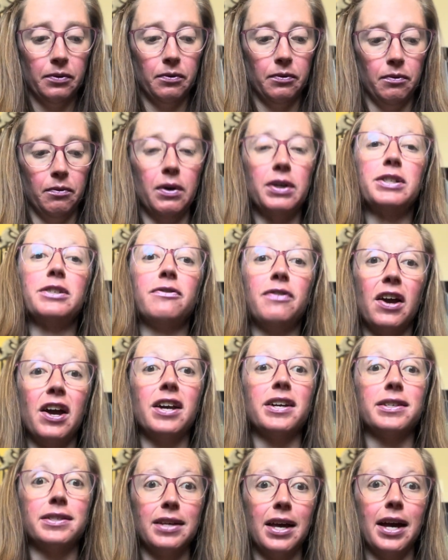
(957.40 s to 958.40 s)
was very
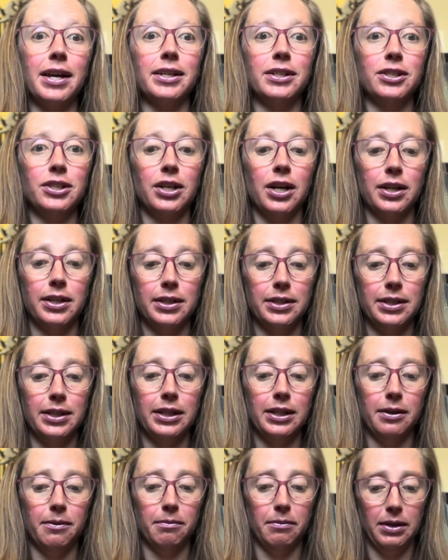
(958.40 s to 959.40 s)
excited she got to see
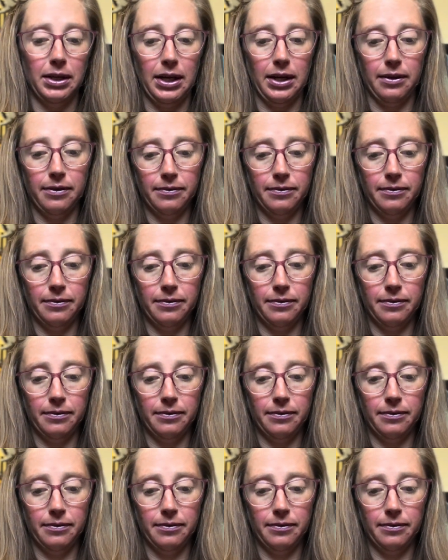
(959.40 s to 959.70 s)
them? Yeah.